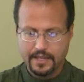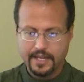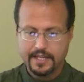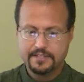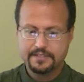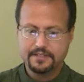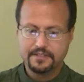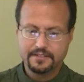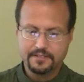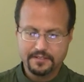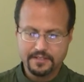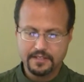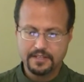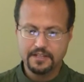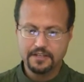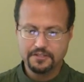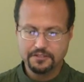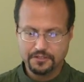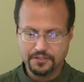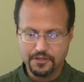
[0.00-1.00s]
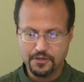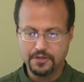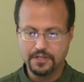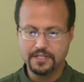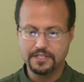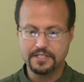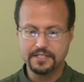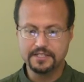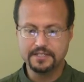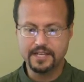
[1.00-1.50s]
It's the city's
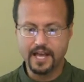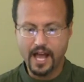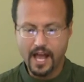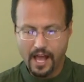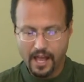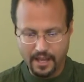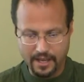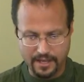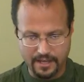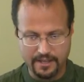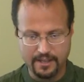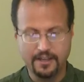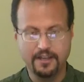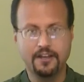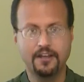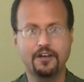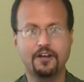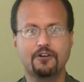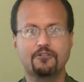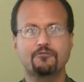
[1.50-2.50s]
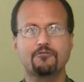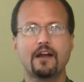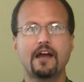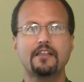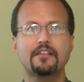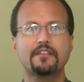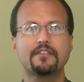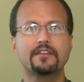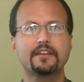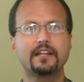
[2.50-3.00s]
duty to die
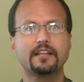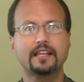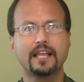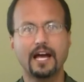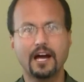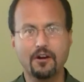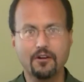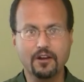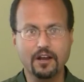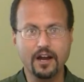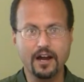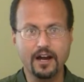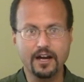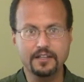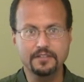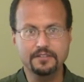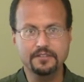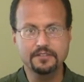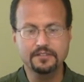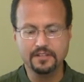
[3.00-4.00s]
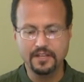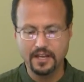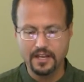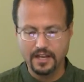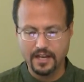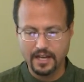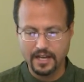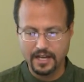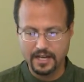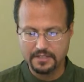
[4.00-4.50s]
rather than allow God's
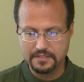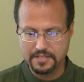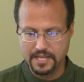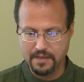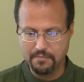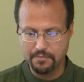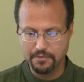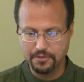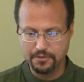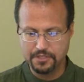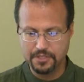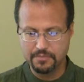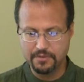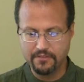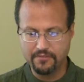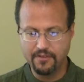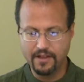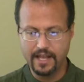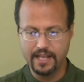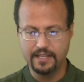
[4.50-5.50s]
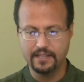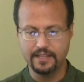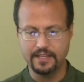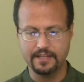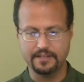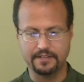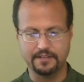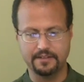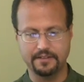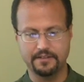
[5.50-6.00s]
temple to be
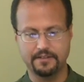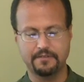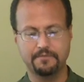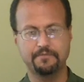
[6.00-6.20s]
violated.